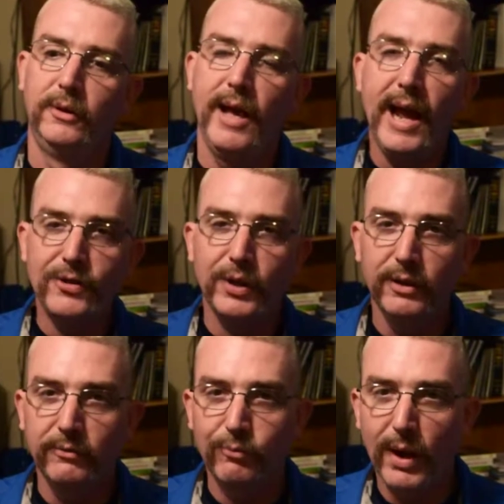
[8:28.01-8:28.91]

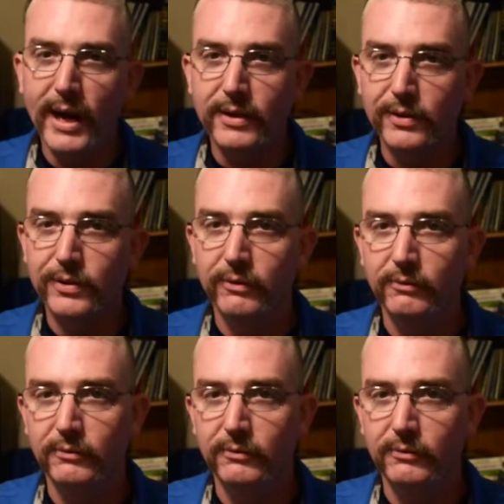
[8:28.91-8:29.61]
actually practice.